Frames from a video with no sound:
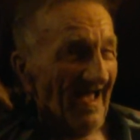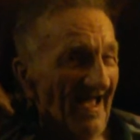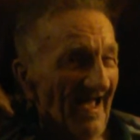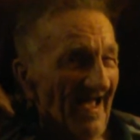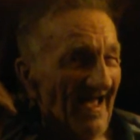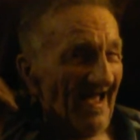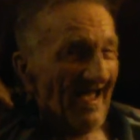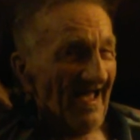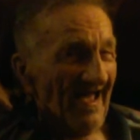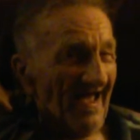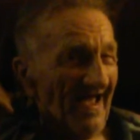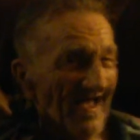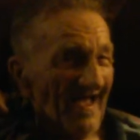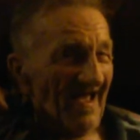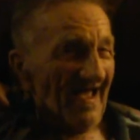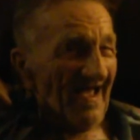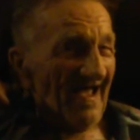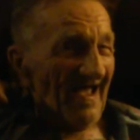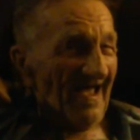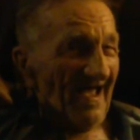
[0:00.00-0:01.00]
I was
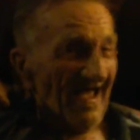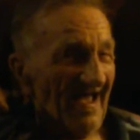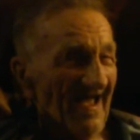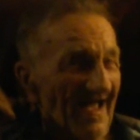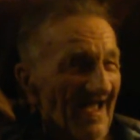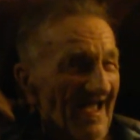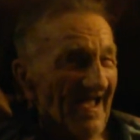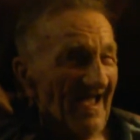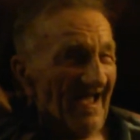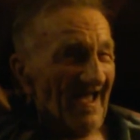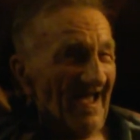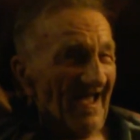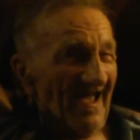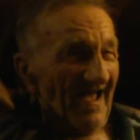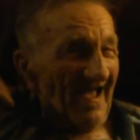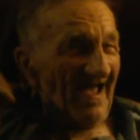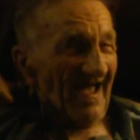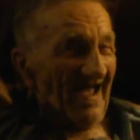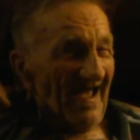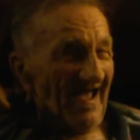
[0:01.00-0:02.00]
5, yeah, okay.
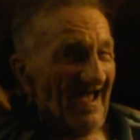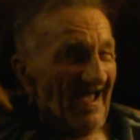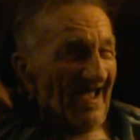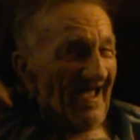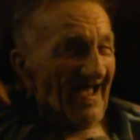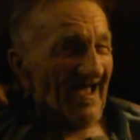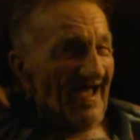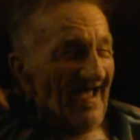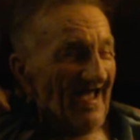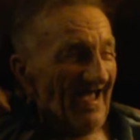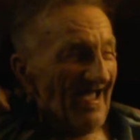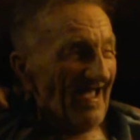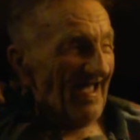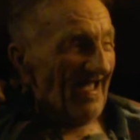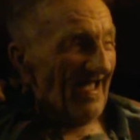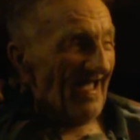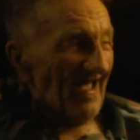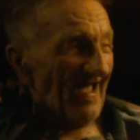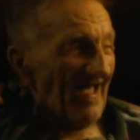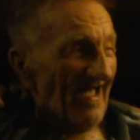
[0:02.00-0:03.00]
That's right.
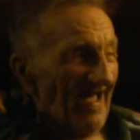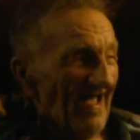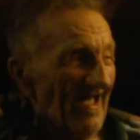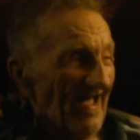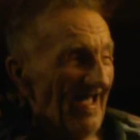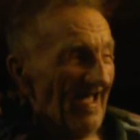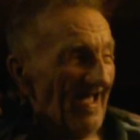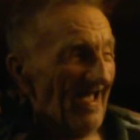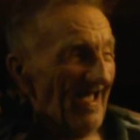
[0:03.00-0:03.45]
Yeah.